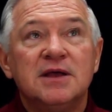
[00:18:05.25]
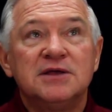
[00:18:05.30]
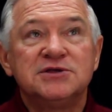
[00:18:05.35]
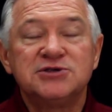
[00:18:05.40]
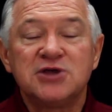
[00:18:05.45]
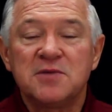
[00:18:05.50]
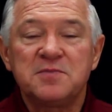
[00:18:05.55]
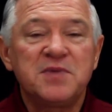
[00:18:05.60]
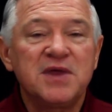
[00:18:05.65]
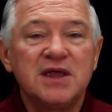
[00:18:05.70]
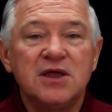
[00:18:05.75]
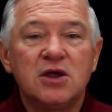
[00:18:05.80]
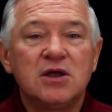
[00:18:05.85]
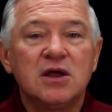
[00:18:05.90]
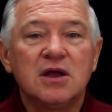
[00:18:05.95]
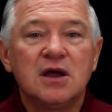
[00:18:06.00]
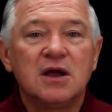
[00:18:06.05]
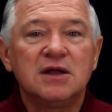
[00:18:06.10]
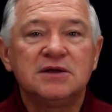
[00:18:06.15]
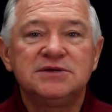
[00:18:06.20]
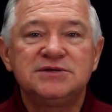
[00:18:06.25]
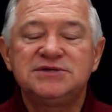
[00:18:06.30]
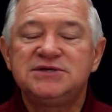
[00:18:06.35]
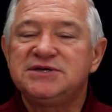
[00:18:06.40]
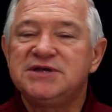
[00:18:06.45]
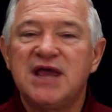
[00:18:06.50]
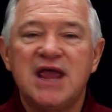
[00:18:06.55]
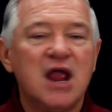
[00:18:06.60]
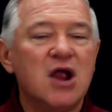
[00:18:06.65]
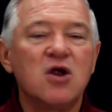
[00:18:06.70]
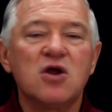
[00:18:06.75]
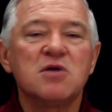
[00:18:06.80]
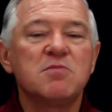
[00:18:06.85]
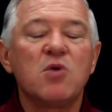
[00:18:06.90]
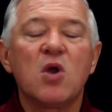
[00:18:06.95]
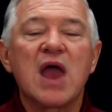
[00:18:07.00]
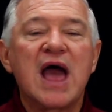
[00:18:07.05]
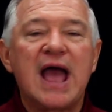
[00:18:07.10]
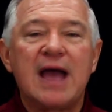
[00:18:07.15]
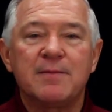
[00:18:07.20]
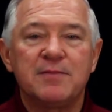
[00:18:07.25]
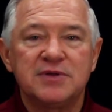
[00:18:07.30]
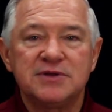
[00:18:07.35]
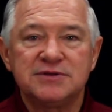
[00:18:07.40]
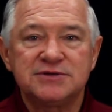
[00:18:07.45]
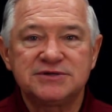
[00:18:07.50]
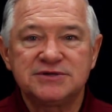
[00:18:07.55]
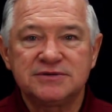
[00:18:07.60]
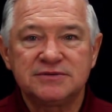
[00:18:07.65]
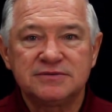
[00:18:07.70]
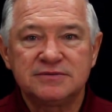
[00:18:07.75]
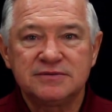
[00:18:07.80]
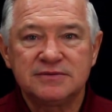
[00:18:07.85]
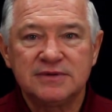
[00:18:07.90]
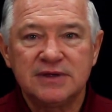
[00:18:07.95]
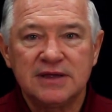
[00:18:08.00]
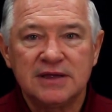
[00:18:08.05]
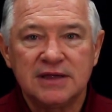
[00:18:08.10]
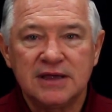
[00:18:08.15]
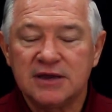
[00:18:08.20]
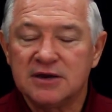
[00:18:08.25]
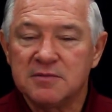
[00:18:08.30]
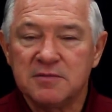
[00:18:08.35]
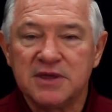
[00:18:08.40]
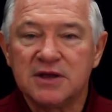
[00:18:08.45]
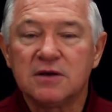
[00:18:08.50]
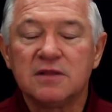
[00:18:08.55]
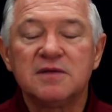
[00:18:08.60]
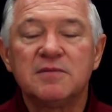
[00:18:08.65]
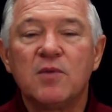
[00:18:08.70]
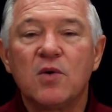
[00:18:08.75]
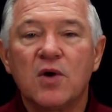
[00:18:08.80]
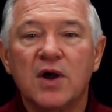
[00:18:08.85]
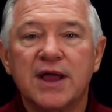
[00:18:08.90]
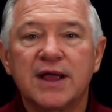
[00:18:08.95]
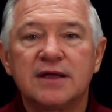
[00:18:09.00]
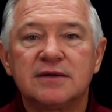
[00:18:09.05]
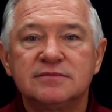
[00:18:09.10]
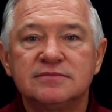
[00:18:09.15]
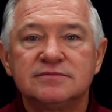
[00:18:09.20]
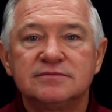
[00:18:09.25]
Something terrible happens in the middle of the morning.